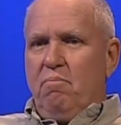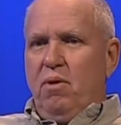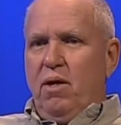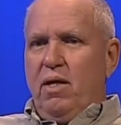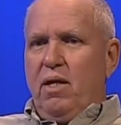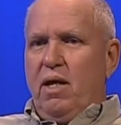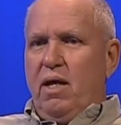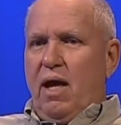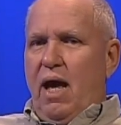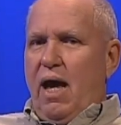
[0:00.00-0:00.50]

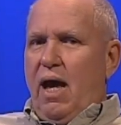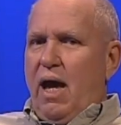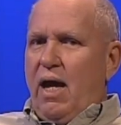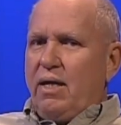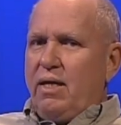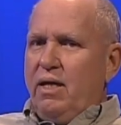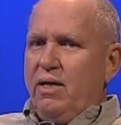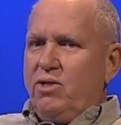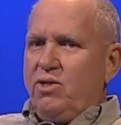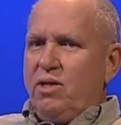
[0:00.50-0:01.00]
But
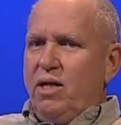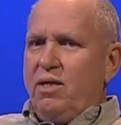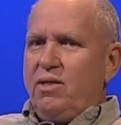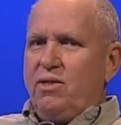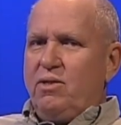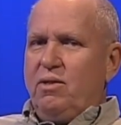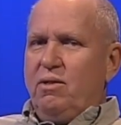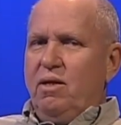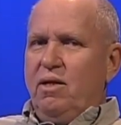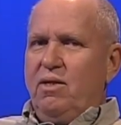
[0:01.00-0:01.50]
I, I guess
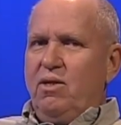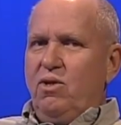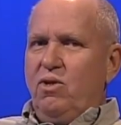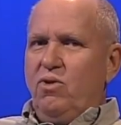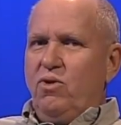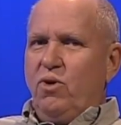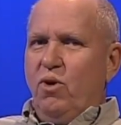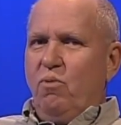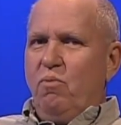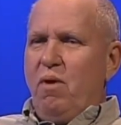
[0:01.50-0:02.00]
that's,
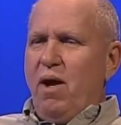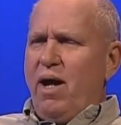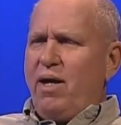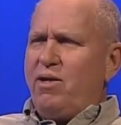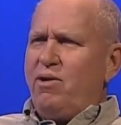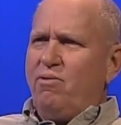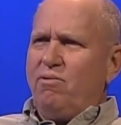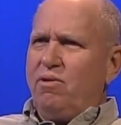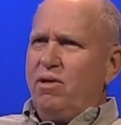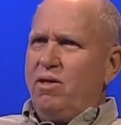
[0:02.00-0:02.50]
you go
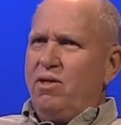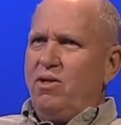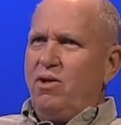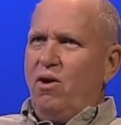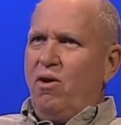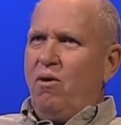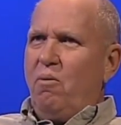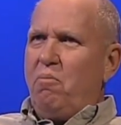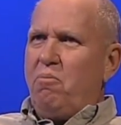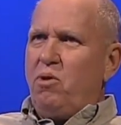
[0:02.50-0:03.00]
back, you think,
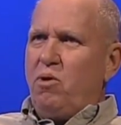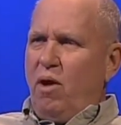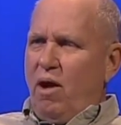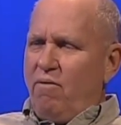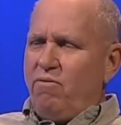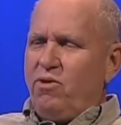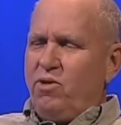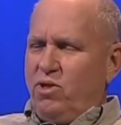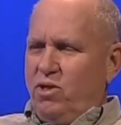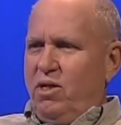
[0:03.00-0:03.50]
no, you
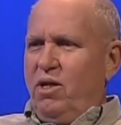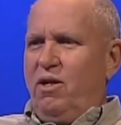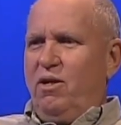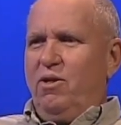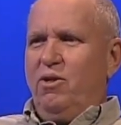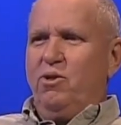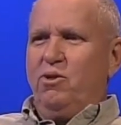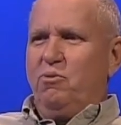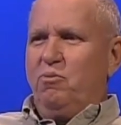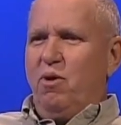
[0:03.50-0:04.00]
have to
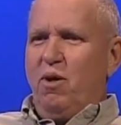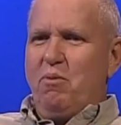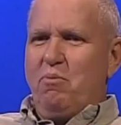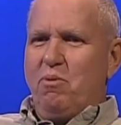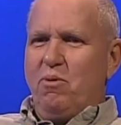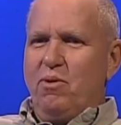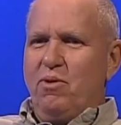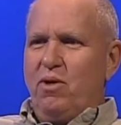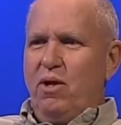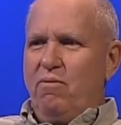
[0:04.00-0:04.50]
sell a
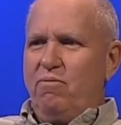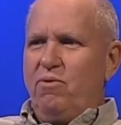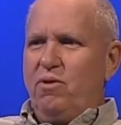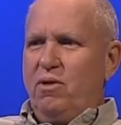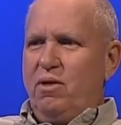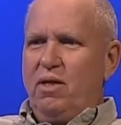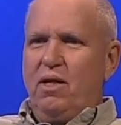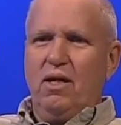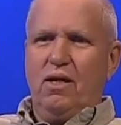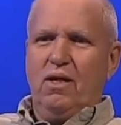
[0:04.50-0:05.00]
newspaper. You have
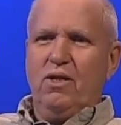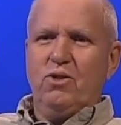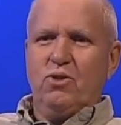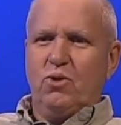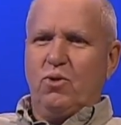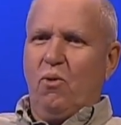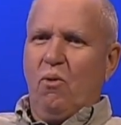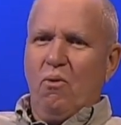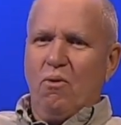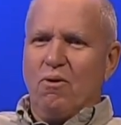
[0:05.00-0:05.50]
to get at
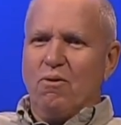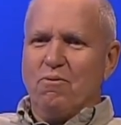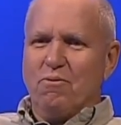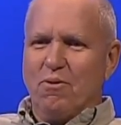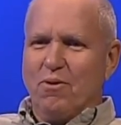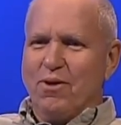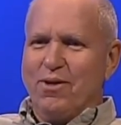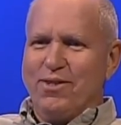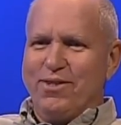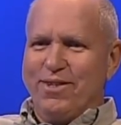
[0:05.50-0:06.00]
least a quarter uh,
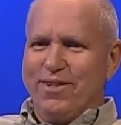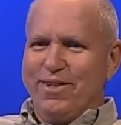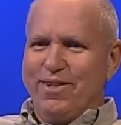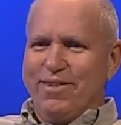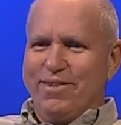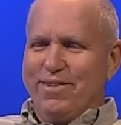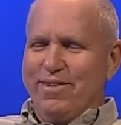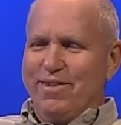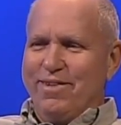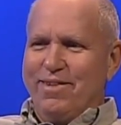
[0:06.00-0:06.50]
for it, you know.
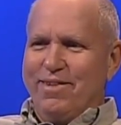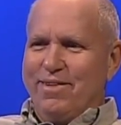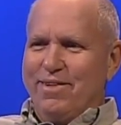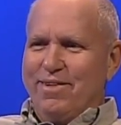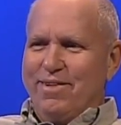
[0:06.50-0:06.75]
Uh,